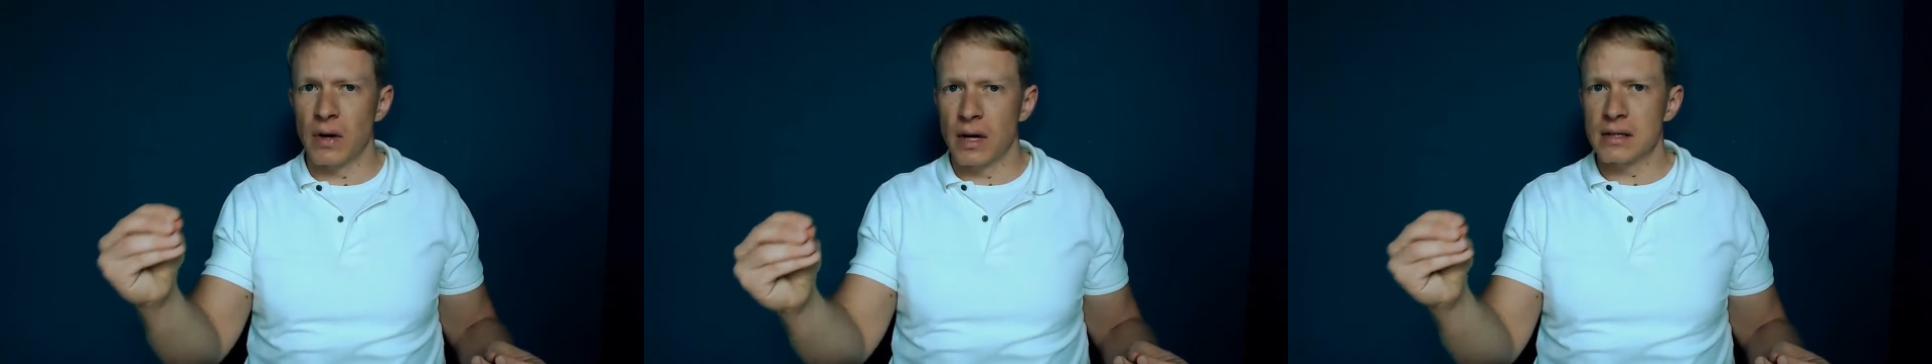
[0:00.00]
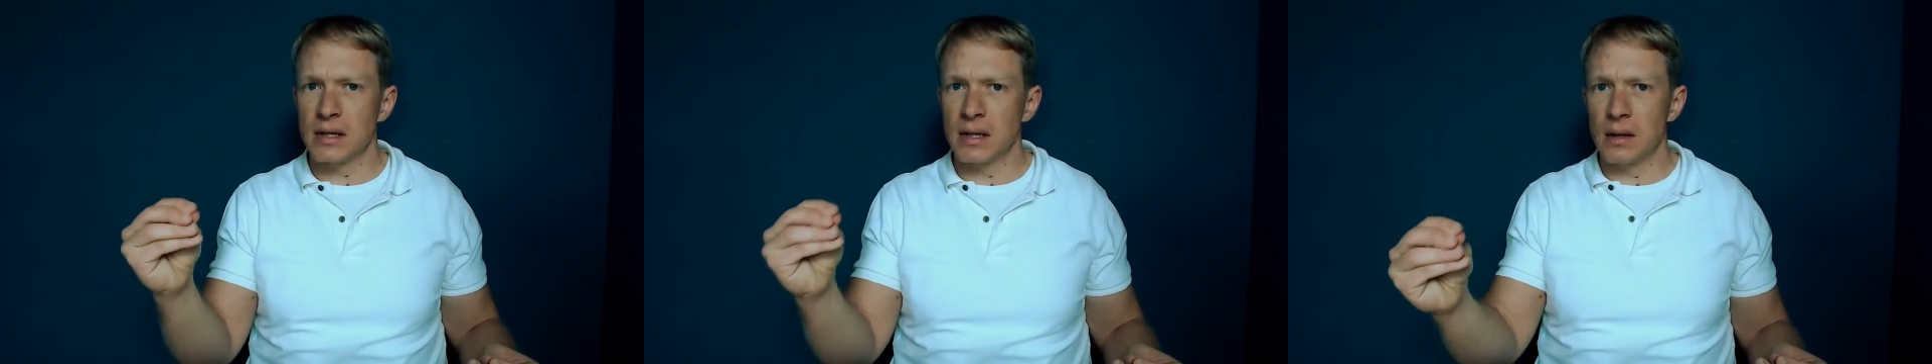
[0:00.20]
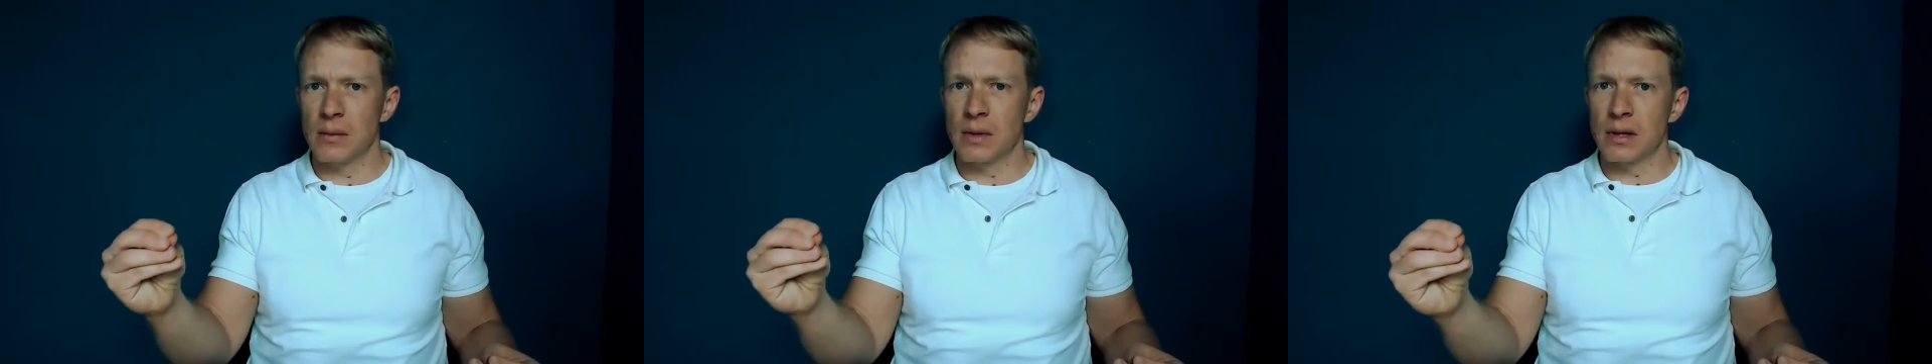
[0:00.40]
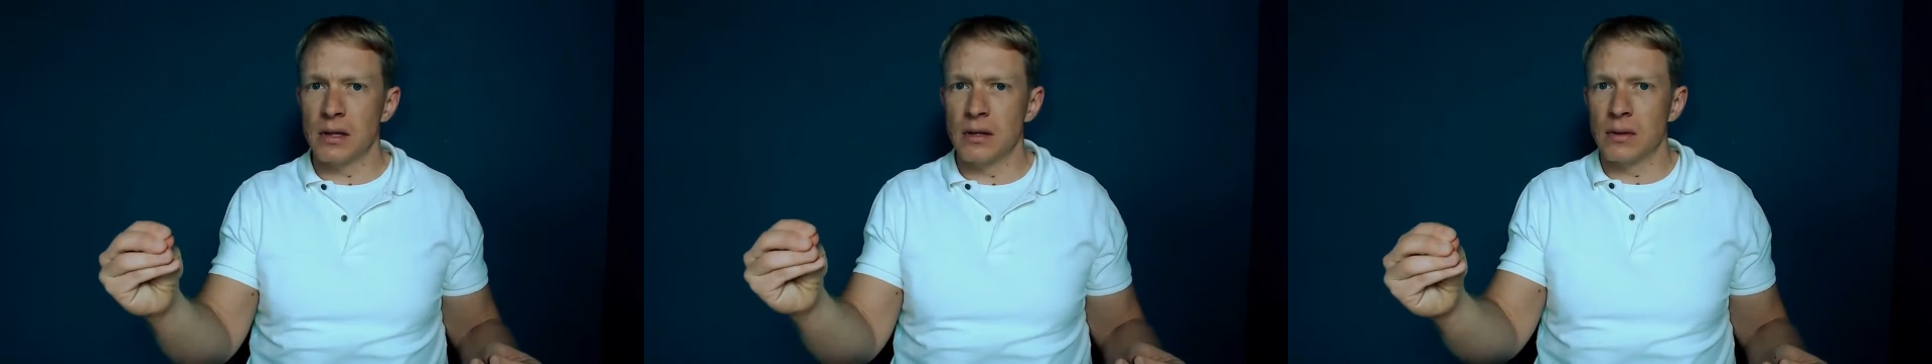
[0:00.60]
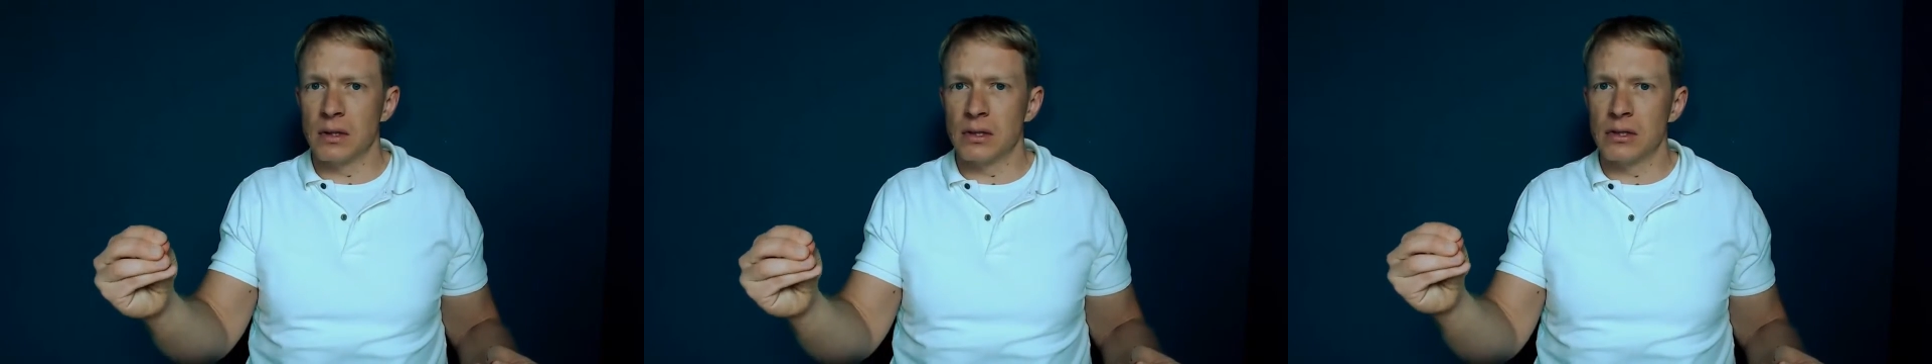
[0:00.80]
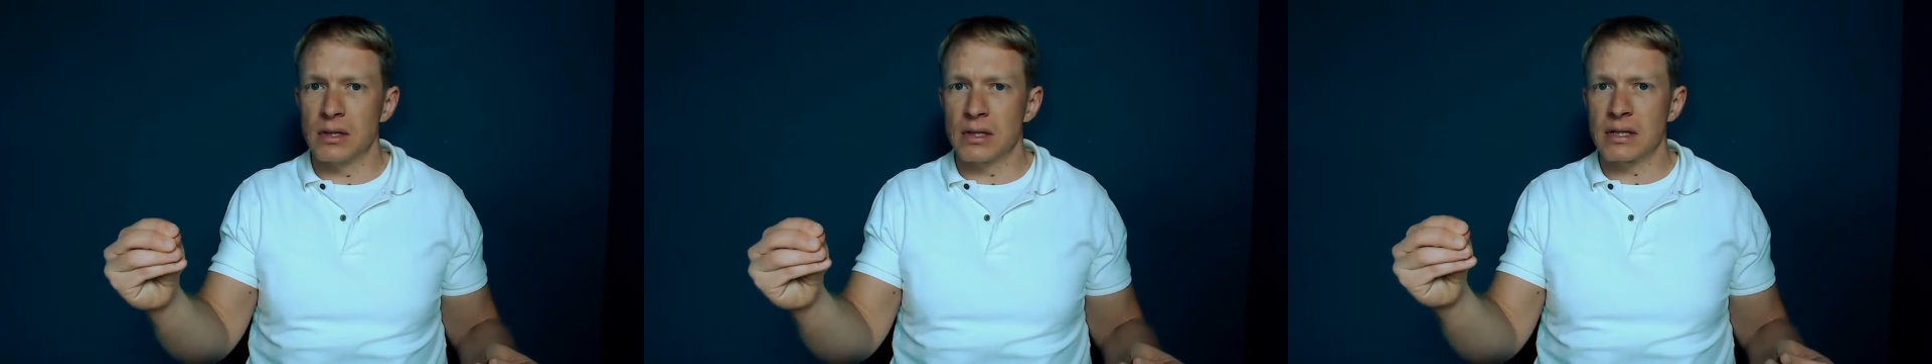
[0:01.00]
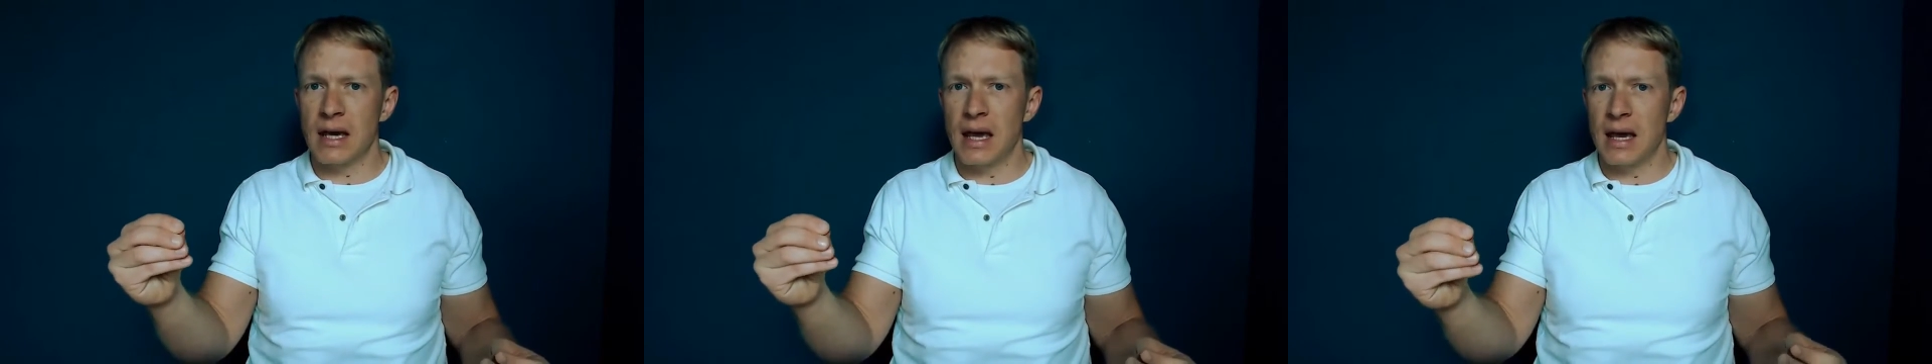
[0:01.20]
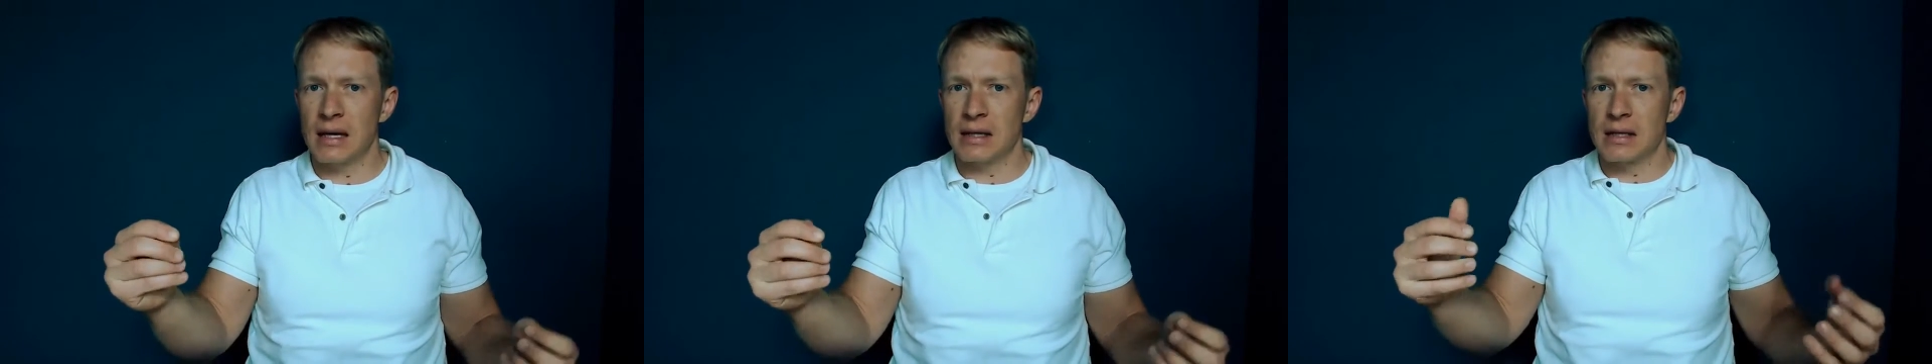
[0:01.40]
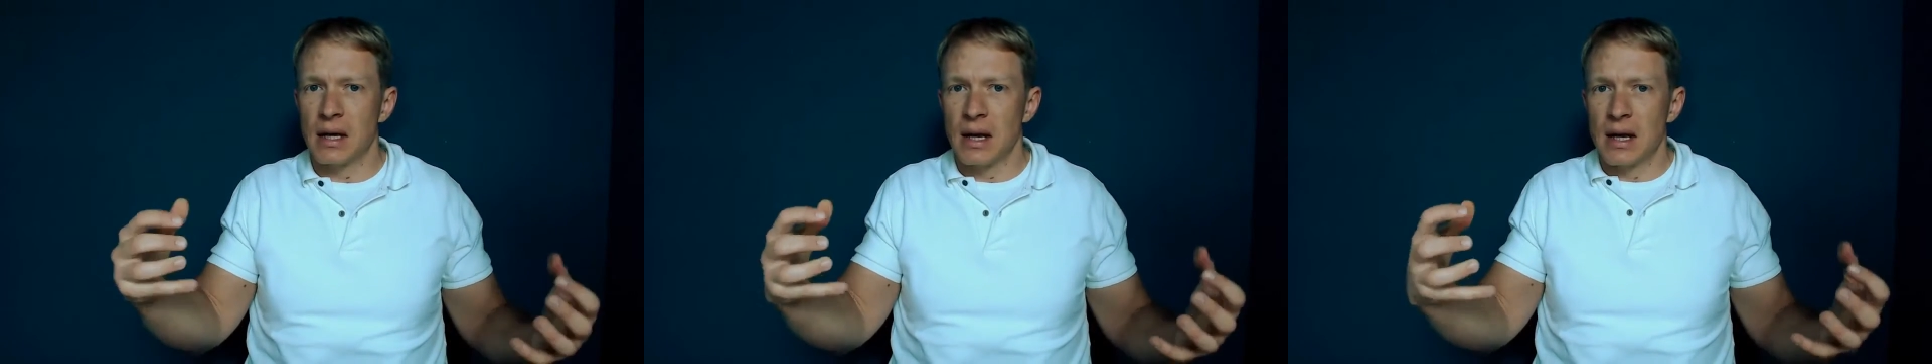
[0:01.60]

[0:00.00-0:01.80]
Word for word: resonate with you and you just can't